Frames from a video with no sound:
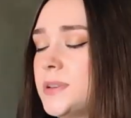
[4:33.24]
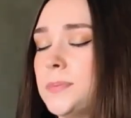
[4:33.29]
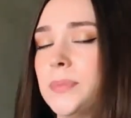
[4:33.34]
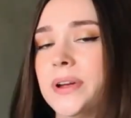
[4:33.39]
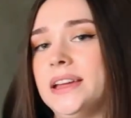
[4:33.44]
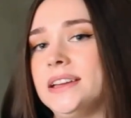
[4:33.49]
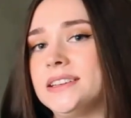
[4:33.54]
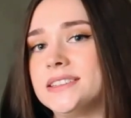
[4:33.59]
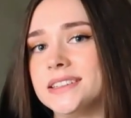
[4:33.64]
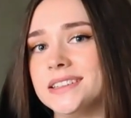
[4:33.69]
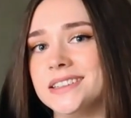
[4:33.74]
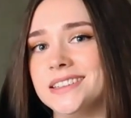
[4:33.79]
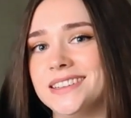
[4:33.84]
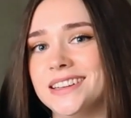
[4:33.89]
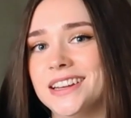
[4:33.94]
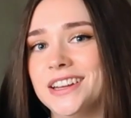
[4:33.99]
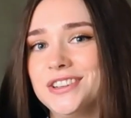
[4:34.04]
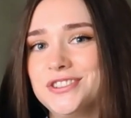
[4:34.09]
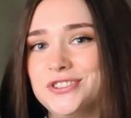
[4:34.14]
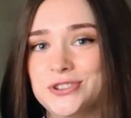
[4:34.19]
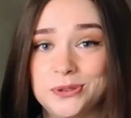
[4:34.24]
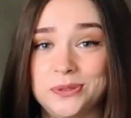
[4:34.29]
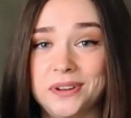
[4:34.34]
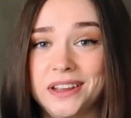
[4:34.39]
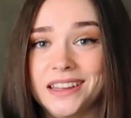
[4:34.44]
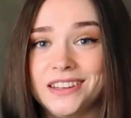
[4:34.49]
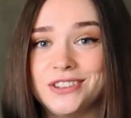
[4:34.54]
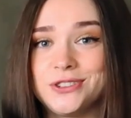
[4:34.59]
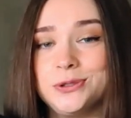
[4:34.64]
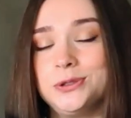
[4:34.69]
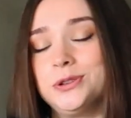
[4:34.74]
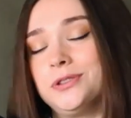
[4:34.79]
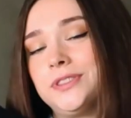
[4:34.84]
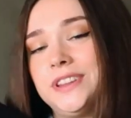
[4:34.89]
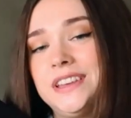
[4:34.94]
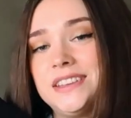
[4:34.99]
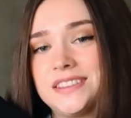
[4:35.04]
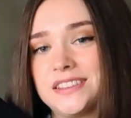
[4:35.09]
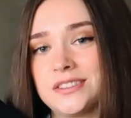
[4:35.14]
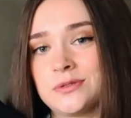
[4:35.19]
Debated doing 2 of
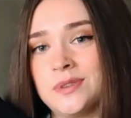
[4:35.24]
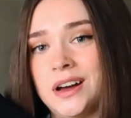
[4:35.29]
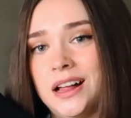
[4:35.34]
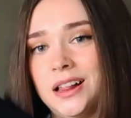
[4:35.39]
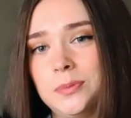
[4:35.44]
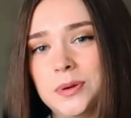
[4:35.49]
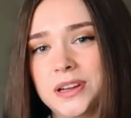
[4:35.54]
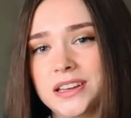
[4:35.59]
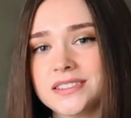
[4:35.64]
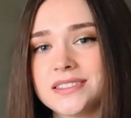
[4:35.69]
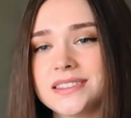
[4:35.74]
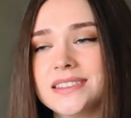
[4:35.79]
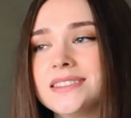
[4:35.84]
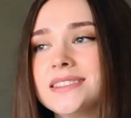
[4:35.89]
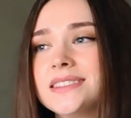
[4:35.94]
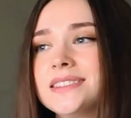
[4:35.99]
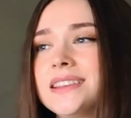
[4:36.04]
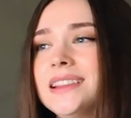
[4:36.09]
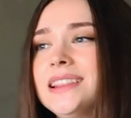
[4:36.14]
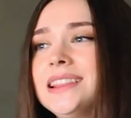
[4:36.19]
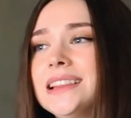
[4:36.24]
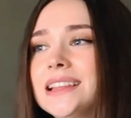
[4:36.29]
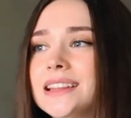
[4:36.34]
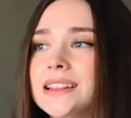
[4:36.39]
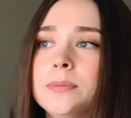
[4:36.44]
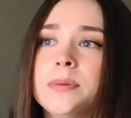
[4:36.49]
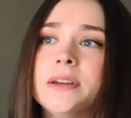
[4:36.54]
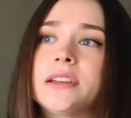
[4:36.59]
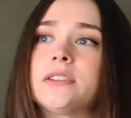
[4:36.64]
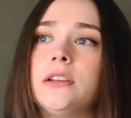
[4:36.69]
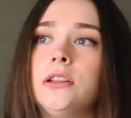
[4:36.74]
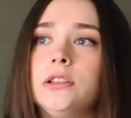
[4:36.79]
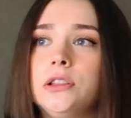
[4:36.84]
these as well because this is a little bit